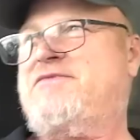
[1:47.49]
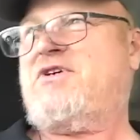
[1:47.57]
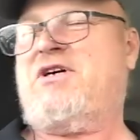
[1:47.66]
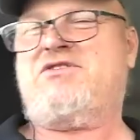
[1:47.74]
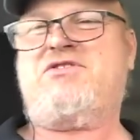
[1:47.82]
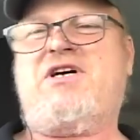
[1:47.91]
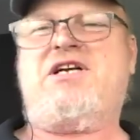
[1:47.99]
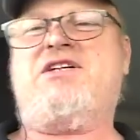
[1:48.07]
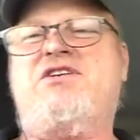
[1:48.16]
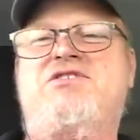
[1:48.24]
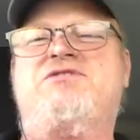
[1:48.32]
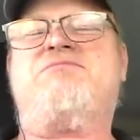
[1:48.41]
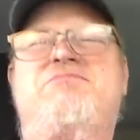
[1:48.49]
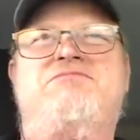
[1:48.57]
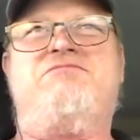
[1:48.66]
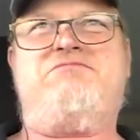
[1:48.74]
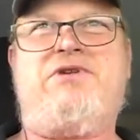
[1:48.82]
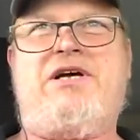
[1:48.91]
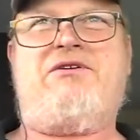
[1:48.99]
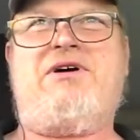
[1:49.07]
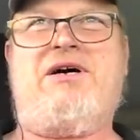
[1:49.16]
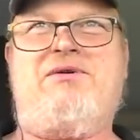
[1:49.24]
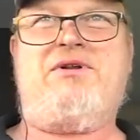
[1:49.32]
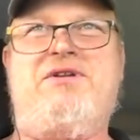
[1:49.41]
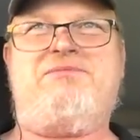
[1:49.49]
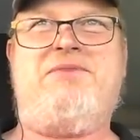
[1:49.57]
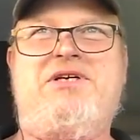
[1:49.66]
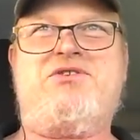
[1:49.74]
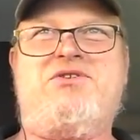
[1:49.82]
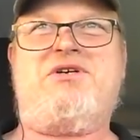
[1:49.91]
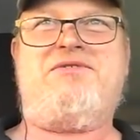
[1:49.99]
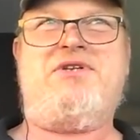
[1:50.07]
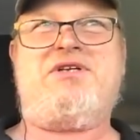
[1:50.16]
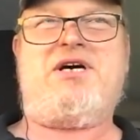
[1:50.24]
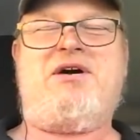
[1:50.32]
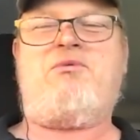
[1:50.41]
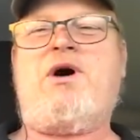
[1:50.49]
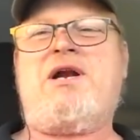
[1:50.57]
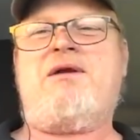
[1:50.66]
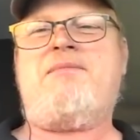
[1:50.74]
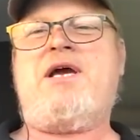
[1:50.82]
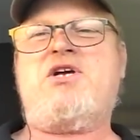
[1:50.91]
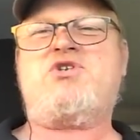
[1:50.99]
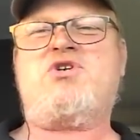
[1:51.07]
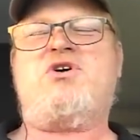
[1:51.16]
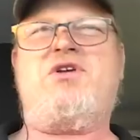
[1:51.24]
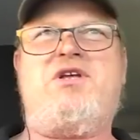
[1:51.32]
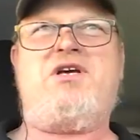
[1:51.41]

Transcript: So I was trying to just play around with it, make sure I wanted to make sure